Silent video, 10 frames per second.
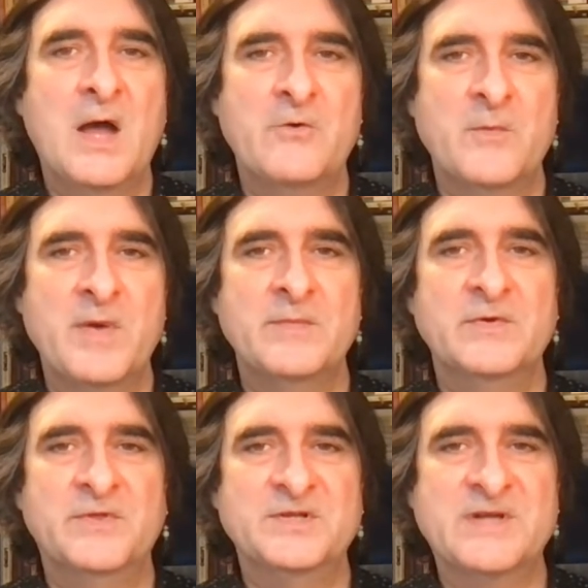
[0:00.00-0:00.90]

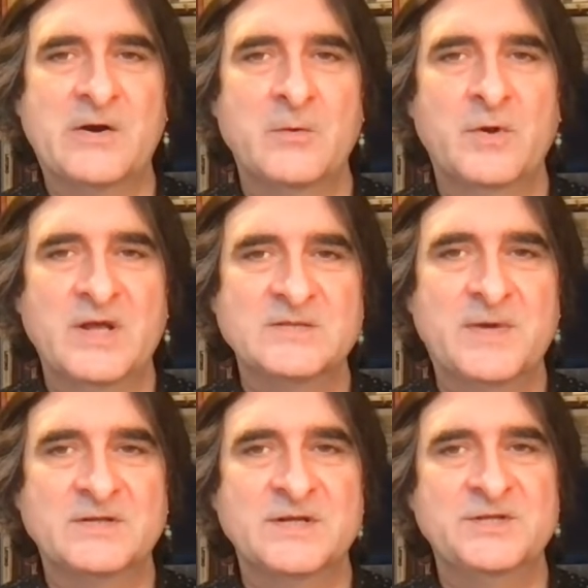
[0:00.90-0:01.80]
remembered the terrible
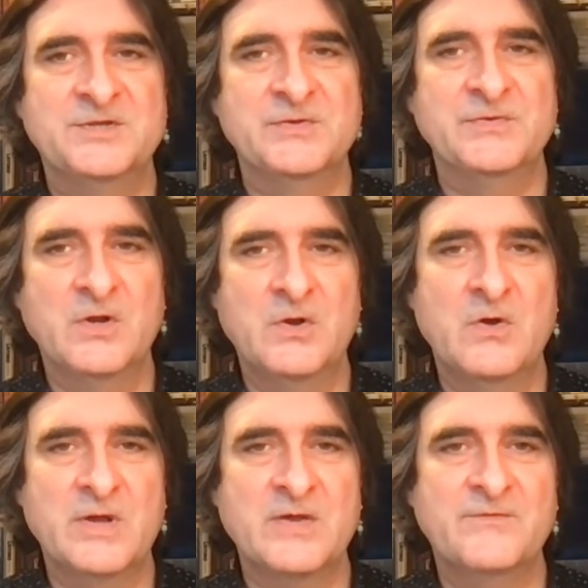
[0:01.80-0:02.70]
expectation, the
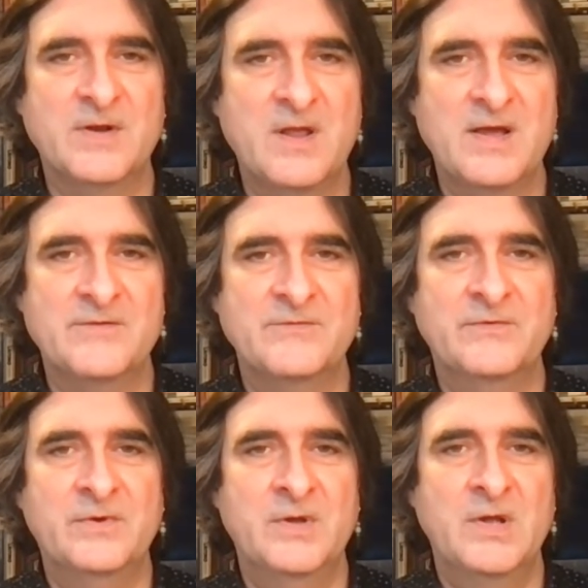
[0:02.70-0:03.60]
longing for life,
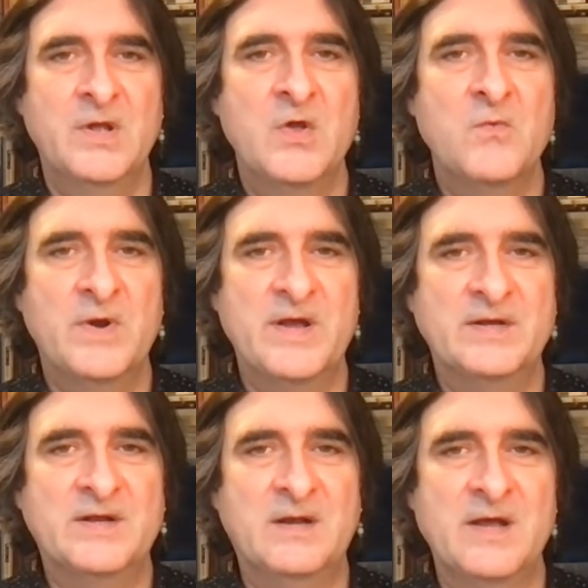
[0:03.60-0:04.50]
when I had
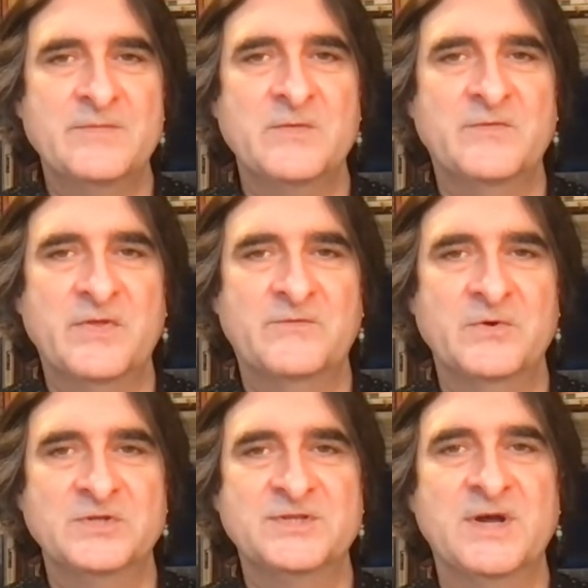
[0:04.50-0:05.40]
climbed them for the
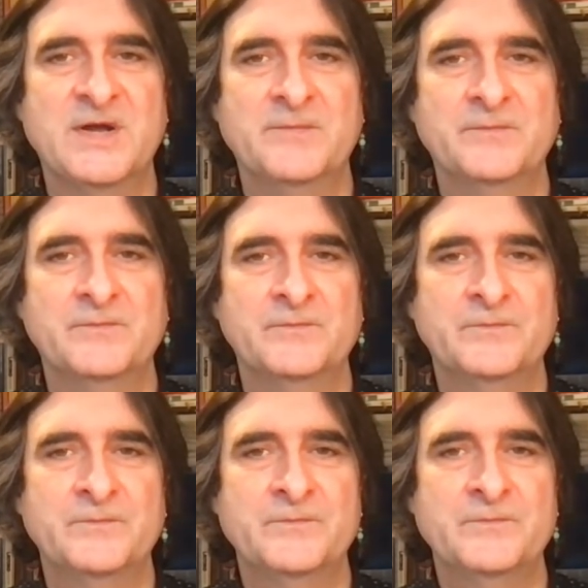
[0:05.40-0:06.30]
first time.
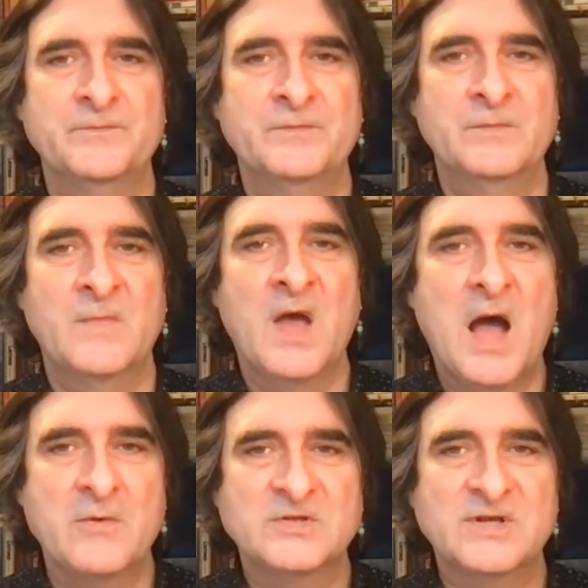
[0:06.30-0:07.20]

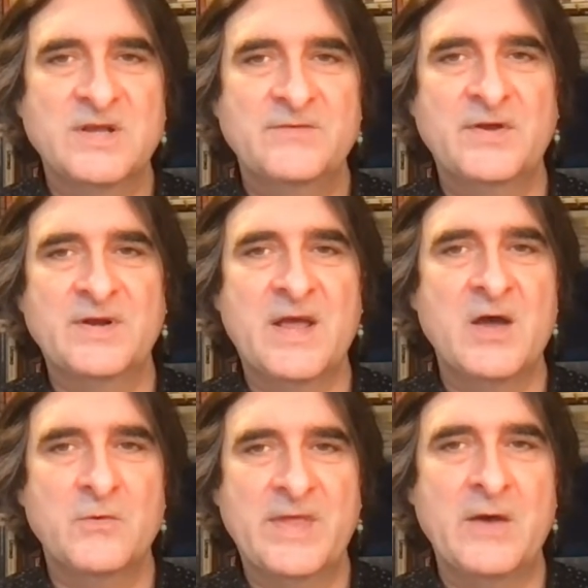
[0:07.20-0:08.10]
I was leaving now
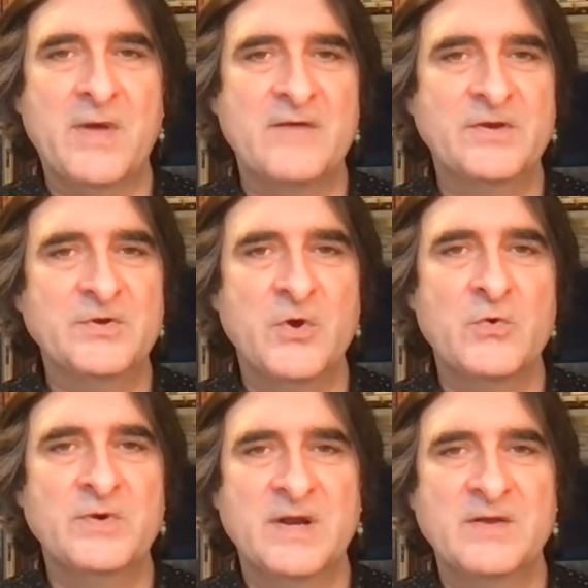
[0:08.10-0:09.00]
without having
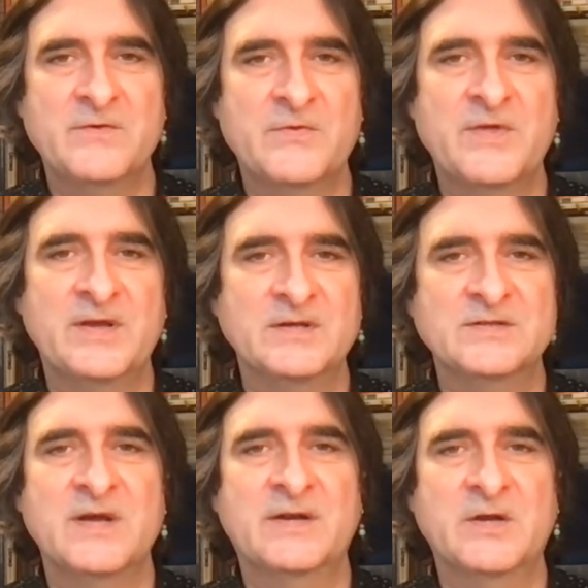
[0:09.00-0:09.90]
known any of the things
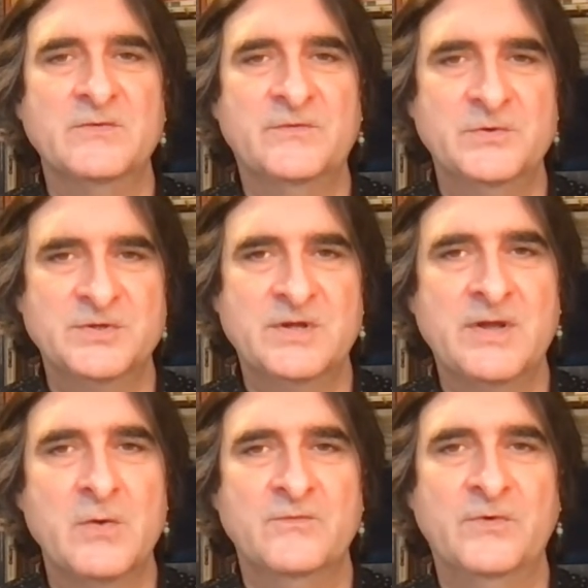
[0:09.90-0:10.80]
I had confusedly
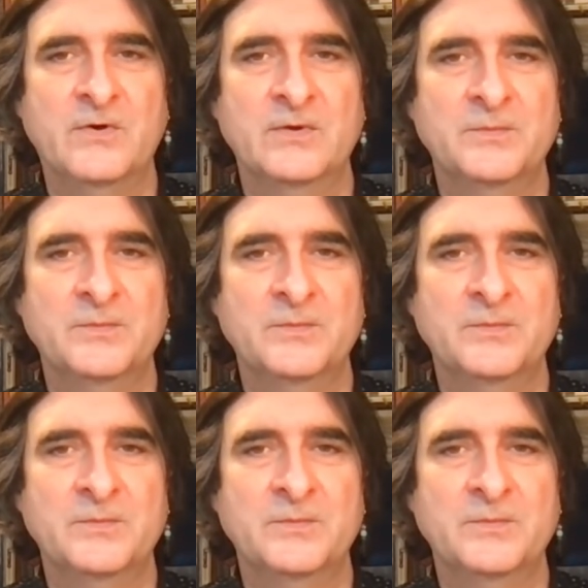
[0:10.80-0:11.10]
hoped for.